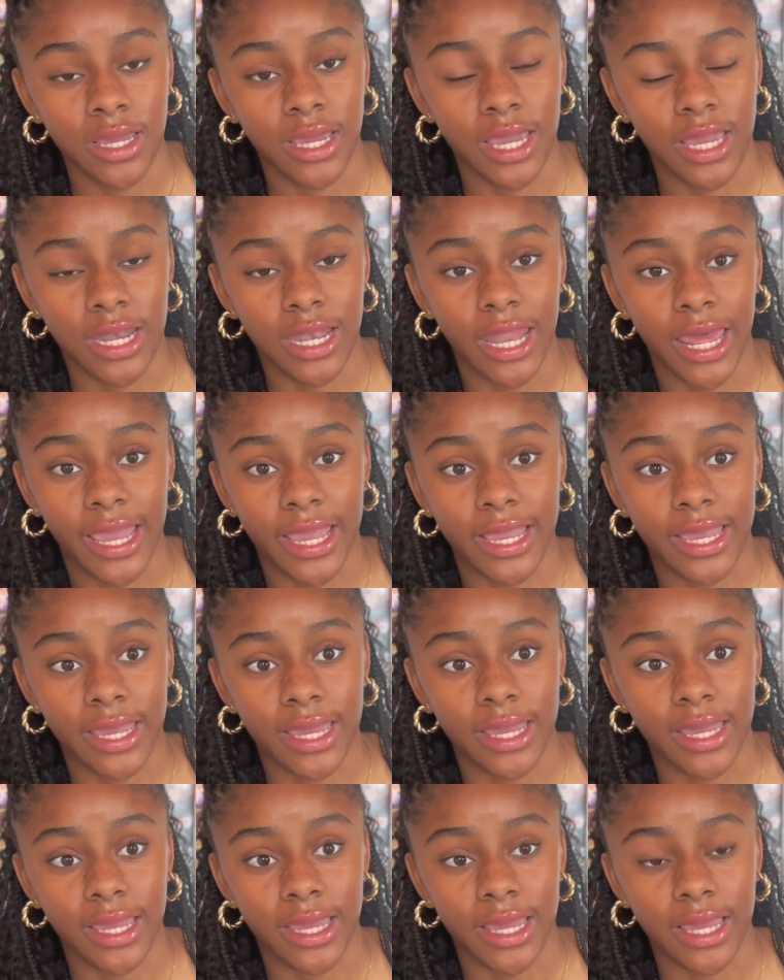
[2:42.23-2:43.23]
And
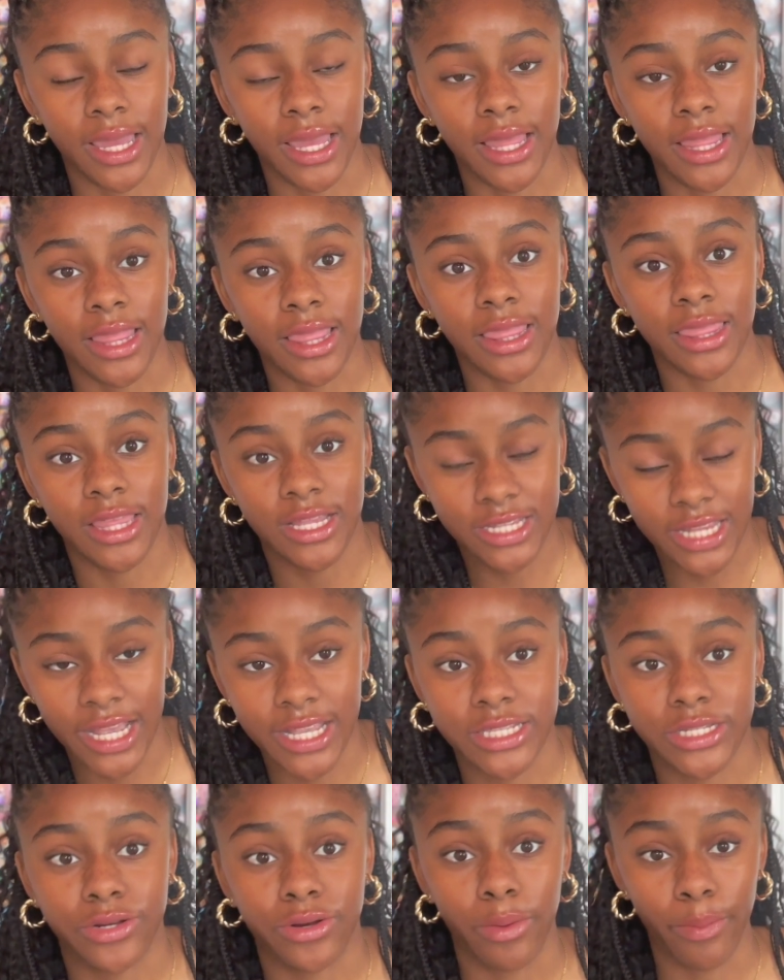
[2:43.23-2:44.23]
the
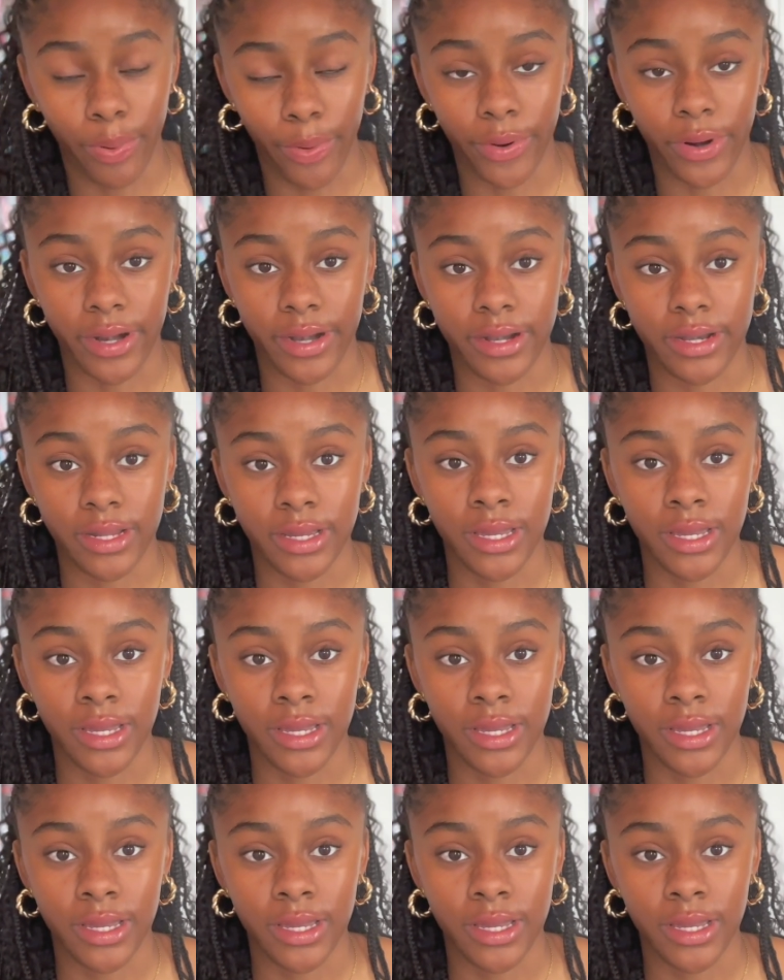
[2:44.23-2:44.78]
tests are important.